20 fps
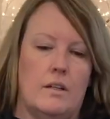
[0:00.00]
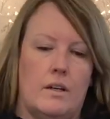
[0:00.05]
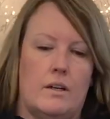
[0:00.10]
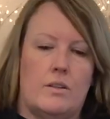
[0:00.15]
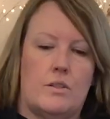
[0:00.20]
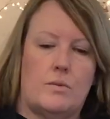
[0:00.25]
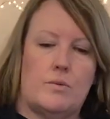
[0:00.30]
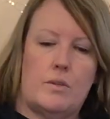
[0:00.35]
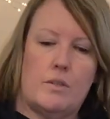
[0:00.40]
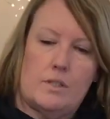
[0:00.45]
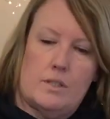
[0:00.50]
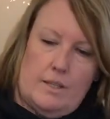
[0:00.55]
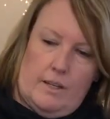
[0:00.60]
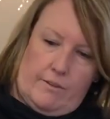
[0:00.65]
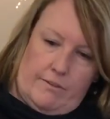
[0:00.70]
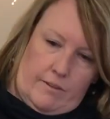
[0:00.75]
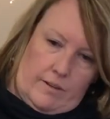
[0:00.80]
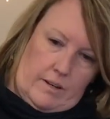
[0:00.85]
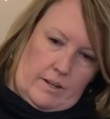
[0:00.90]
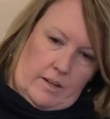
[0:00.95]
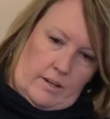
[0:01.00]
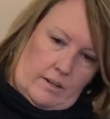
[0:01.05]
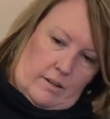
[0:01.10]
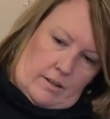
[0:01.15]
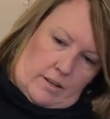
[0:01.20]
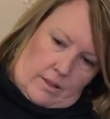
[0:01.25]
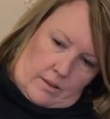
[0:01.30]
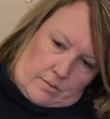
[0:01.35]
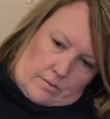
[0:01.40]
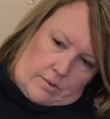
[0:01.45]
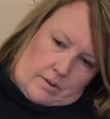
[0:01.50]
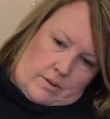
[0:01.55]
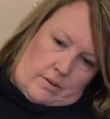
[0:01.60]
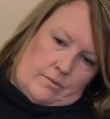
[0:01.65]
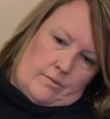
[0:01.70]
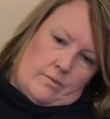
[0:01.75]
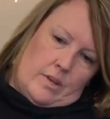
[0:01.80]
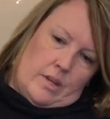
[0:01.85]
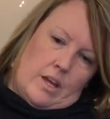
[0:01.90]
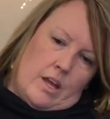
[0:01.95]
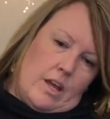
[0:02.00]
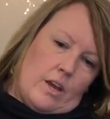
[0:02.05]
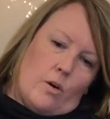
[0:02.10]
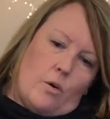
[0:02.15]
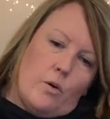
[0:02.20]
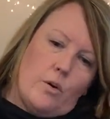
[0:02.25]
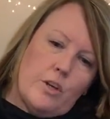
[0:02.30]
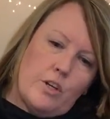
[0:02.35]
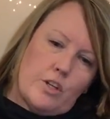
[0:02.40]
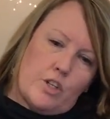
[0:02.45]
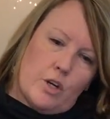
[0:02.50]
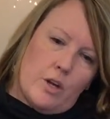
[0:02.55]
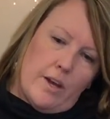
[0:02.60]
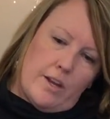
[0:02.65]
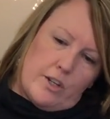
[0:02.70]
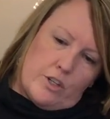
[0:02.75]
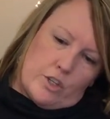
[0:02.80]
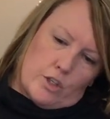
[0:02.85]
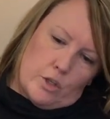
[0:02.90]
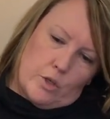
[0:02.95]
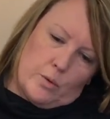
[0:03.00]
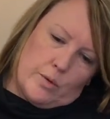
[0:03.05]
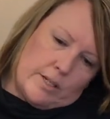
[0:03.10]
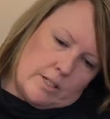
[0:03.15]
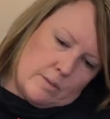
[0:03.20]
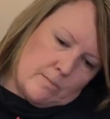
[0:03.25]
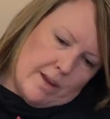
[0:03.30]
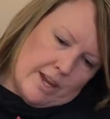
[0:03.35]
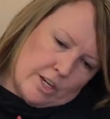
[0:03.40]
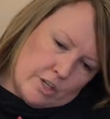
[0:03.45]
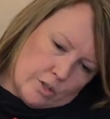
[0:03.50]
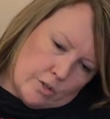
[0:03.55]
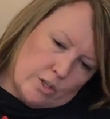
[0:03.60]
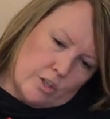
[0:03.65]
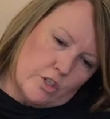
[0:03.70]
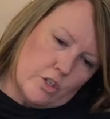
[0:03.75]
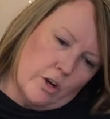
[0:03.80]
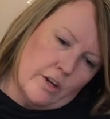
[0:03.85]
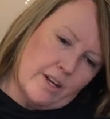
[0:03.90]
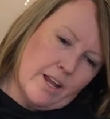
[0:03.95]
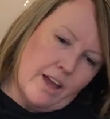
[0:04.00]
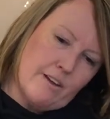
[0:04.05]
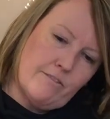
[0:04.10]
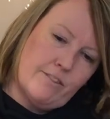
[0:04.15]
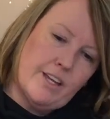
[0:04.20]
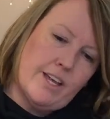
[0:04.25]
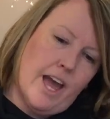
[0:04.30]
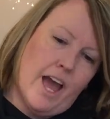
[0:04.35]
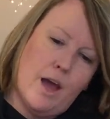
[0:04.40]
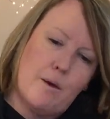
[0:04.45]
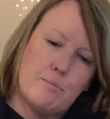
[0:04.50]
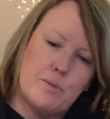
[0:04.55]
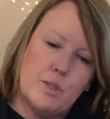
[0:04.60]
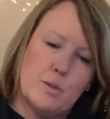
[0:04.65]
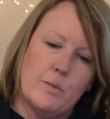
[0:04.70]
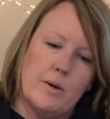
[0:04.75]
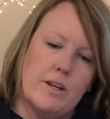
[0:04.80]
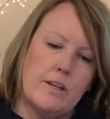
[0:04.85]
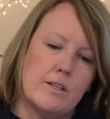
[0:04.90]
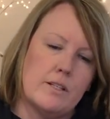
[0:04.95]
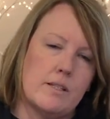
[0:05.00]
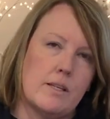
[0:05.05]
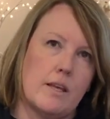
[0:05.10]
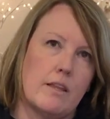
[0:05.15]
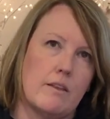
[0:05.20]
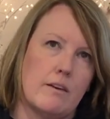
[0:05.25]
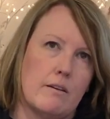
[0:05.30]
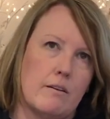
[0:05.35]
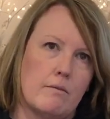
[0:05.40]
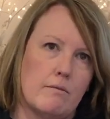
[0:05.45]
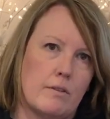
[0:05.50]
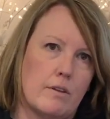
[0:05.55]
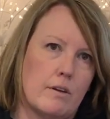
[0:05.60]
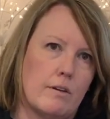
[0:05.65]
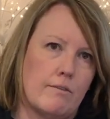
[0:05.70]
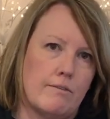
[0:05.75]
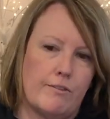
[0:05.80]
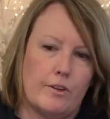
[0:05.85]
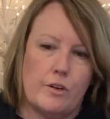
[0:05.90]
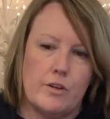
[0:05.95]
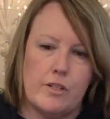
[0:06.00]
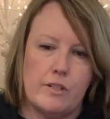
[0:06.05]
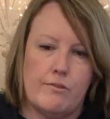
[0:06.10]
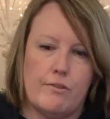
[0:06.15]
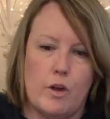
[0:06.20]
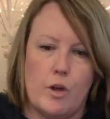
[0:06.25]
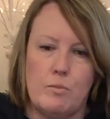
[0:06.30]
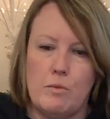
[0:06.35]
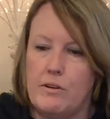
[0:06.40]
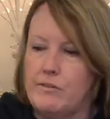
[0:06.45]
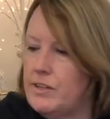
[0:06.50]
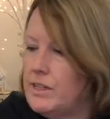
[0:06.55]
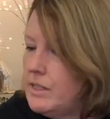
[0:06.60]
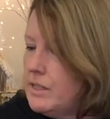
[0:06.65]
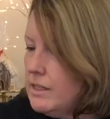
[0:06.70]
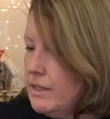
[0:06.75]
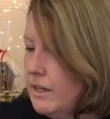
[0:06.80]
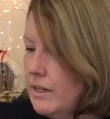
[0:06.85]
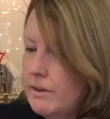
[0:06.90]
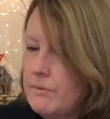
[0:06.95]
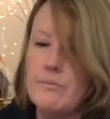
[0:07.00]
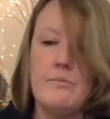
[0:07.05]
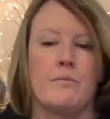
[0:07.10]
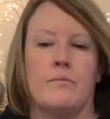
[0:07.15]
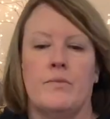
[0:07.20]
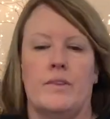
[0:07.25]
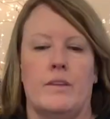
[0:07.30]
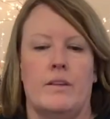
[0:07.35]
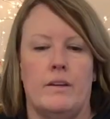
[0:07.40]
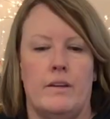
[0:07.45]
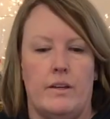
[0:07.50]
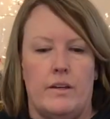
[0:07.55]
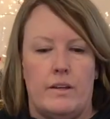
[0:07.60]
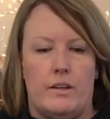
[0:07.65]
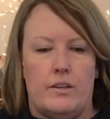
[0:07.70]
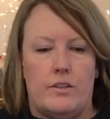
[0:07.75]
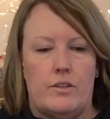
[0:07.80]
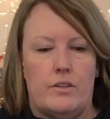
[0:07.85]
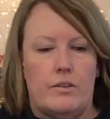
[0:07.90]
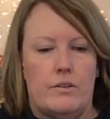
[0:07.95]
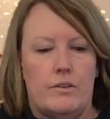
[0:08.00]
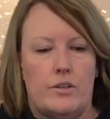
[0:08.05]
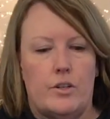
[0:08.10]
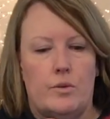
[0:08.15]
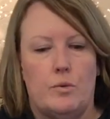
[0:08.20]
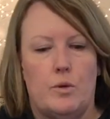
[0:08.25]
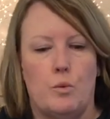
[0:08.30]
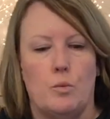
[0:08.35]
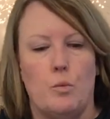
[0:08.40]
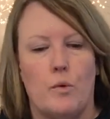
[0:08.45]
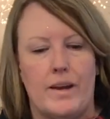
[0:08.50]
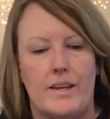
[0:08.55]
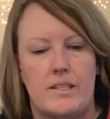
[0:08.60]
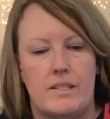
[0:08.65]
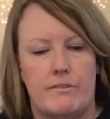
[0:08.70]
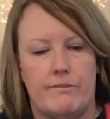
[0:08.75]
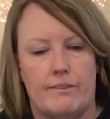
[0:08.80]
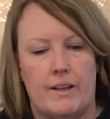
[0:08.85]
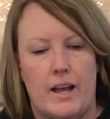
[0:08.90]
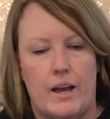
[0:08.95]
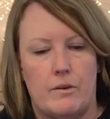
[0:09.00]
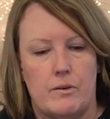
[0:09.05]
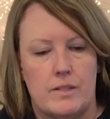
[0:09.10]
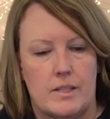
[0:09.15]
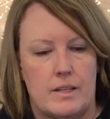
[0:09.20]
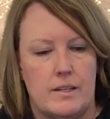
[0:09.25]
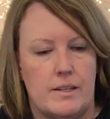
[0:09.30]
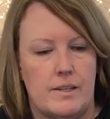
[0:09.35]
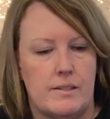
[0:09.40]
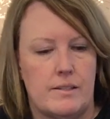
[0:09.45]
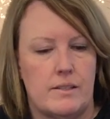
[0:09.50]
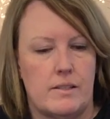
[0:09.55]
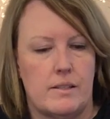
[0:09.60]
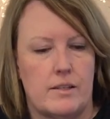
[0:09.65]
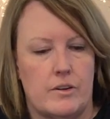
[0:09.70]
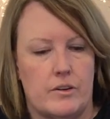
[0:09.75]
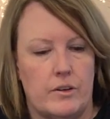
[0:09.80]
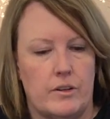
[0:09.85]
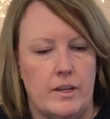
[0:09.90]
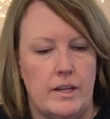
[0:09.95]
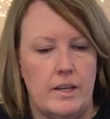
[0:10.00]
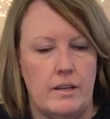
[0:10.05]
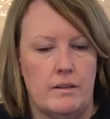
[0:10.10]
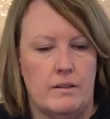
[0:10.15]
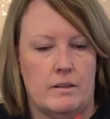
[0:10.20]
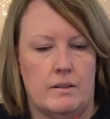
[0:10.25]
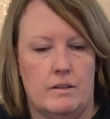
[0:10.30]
I just want to see if I need another one. All you're trying to do is make sure you don't have gaps where you see the florist foam, obviously. Don't want to waste flowers unnecessarily.